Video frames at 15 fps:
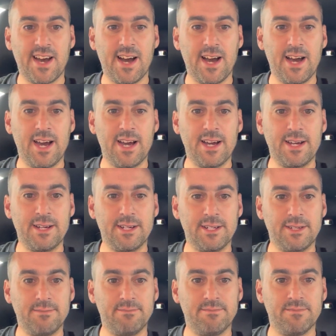
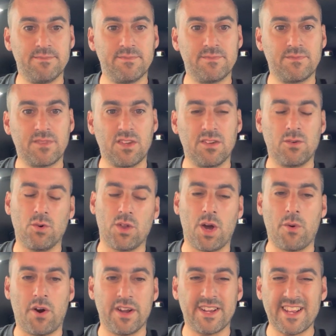
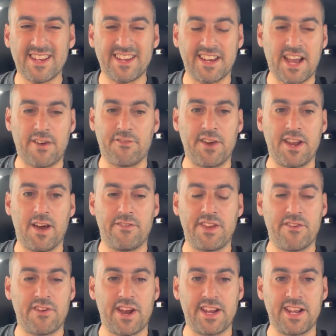Although I've
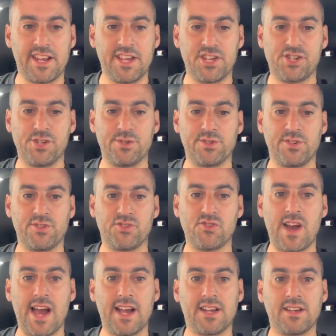never had any issues on
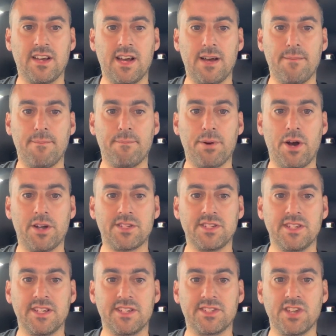track
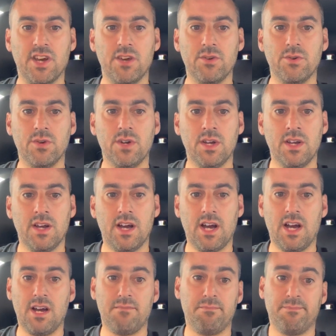personally, so
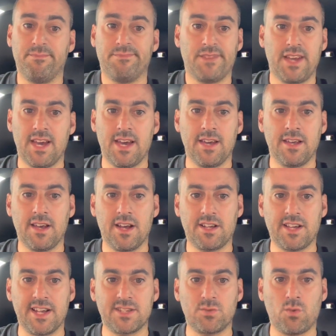yeah, I
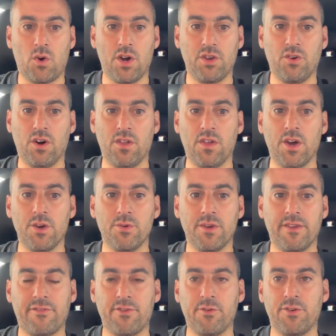guess why not though?
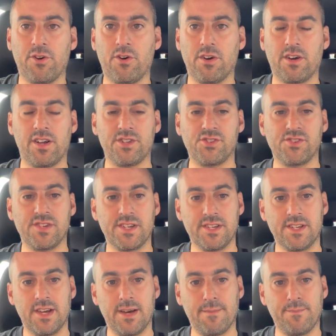If you're in hot country,
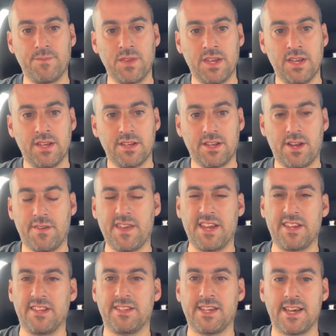you know, at the
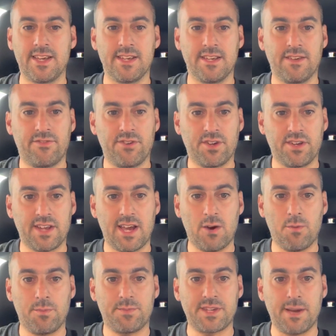end of the day, if you can
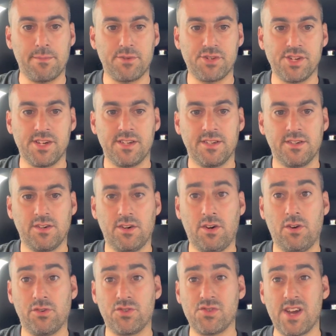help temperature
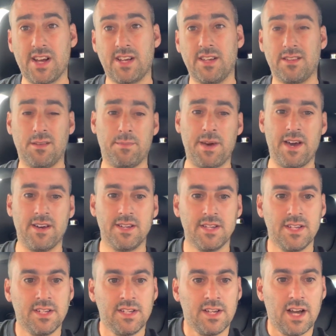on track, the better.
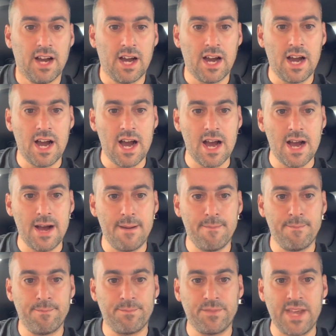
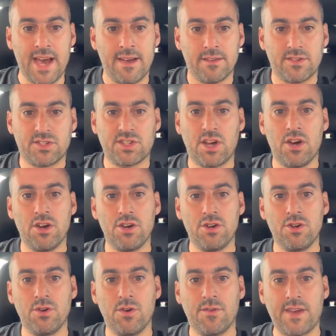Yeah,
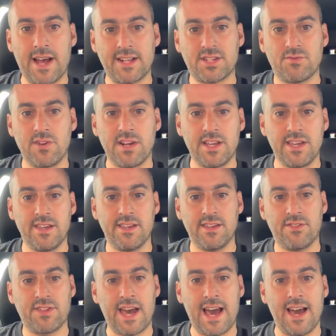so that's
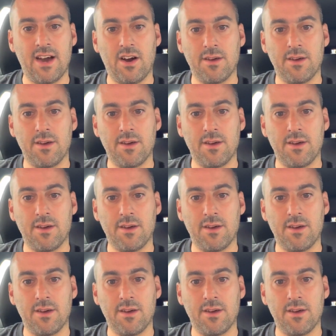really that.